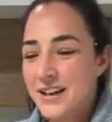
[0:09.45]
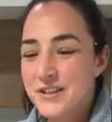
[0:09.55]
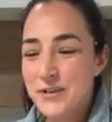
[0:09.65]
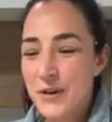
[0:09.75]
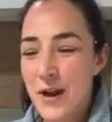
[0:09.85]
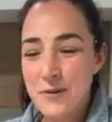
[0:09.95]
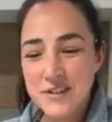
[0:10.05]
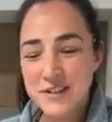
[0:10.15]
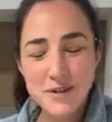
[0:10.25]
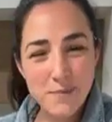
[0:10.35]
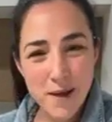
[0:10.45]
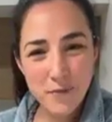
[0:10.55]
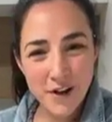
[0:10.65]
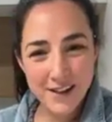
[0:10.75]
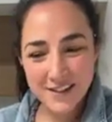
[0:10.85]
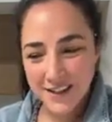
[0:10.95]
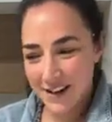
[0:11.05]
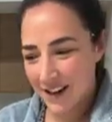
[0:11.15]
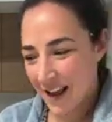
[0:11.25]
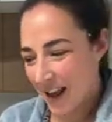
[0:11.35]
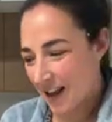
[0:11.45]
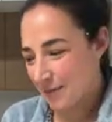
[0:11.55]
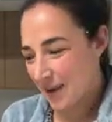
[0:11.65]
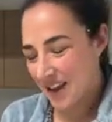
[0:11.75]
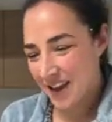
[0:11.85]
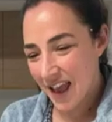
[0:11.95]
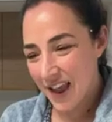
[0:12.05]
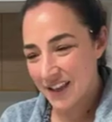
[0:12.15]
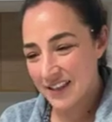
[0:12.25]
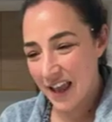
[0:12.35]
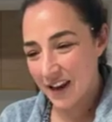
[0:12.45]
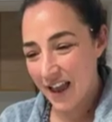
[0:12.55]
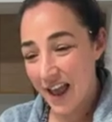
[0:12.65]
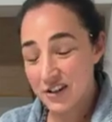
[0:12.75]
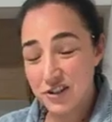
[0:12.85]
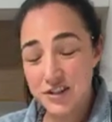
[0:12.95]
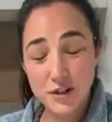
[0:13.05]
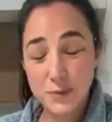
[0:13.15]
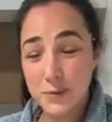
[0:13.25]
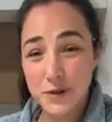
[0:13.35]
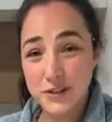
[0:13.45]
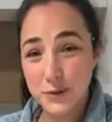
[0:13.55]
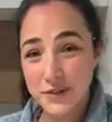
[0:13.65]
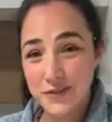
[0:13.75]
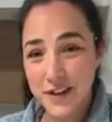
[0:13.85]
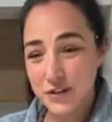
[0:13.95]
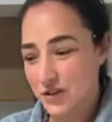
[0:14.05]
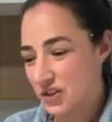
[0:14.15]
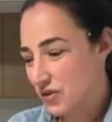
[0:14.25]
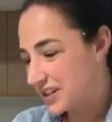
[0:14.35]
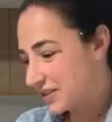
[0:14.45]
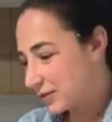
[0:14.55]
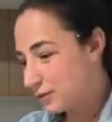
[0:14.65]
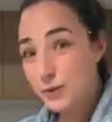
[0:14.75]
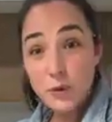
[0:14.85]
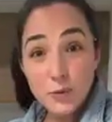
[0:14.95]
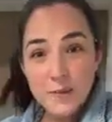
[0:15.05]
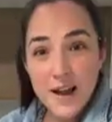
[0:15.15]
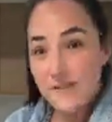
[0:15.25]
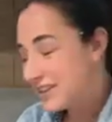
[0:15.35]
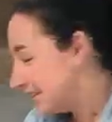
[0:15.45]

So I was just a mum when I started out making cakes, and I actually stopped because it was far too stressful. Oh, my